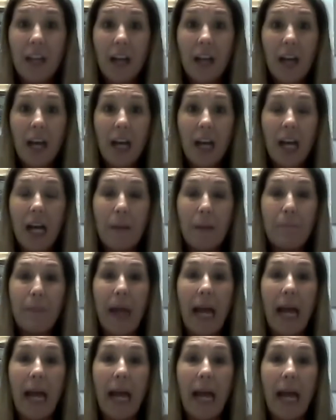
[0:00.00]

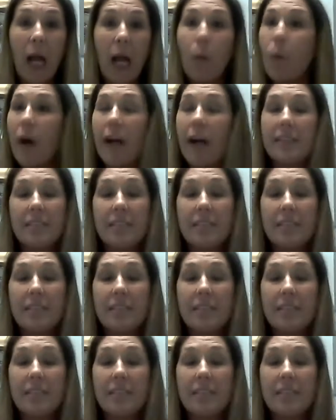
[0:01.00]
I wasn't,
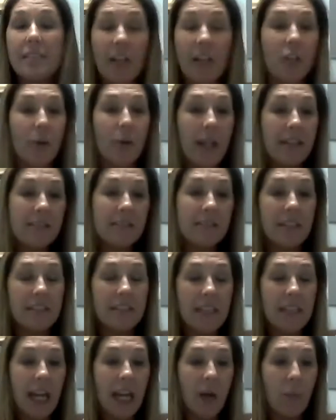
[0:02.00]
in this particular instance,
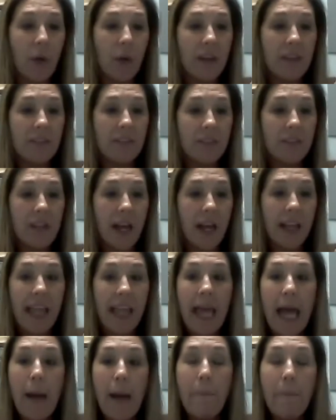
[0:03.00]
I was not
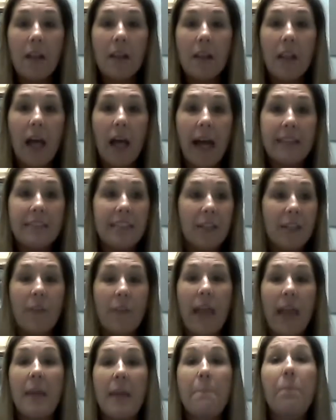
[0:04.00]
capitalizing on
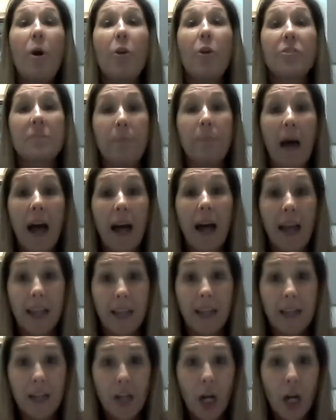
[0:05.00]
that impulse buy,
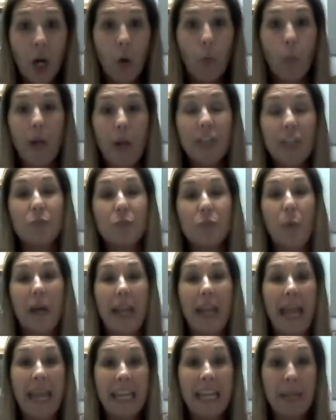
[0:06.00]
which is
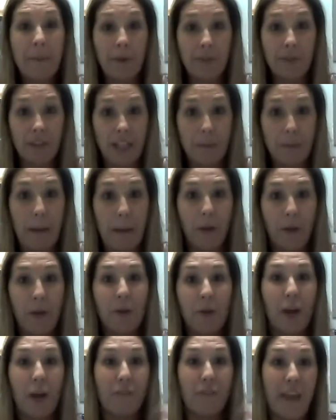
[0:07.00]
what 80% of the people who
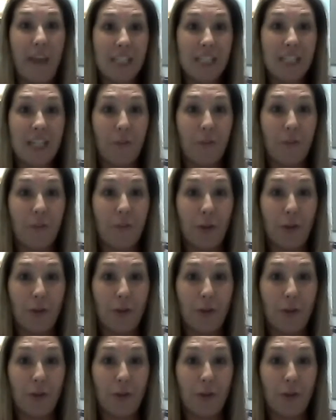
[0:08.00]
go to
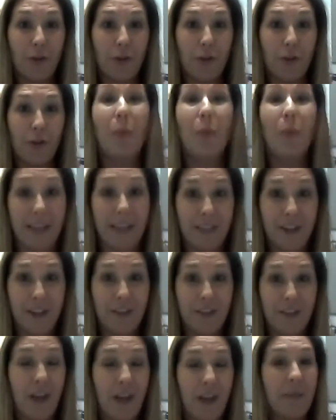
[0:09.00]
festivals are doing. They're
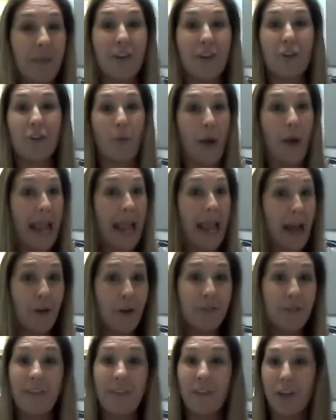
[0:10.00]
come there to
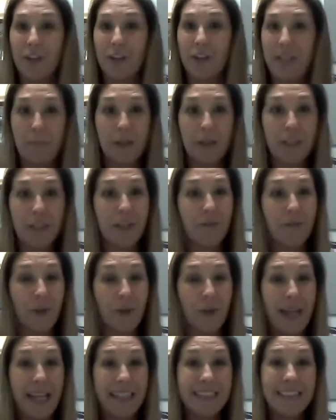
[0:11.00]
browse, have a good time with their
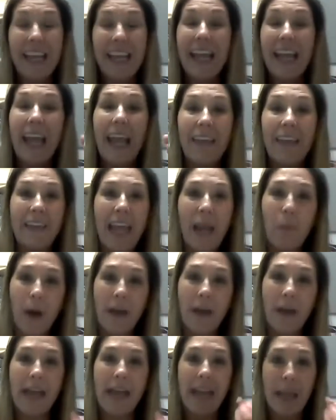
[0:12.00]
friends, and they
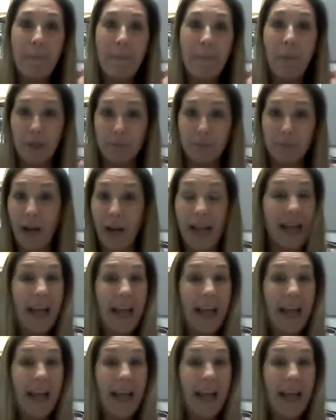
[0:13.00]
want that impulse.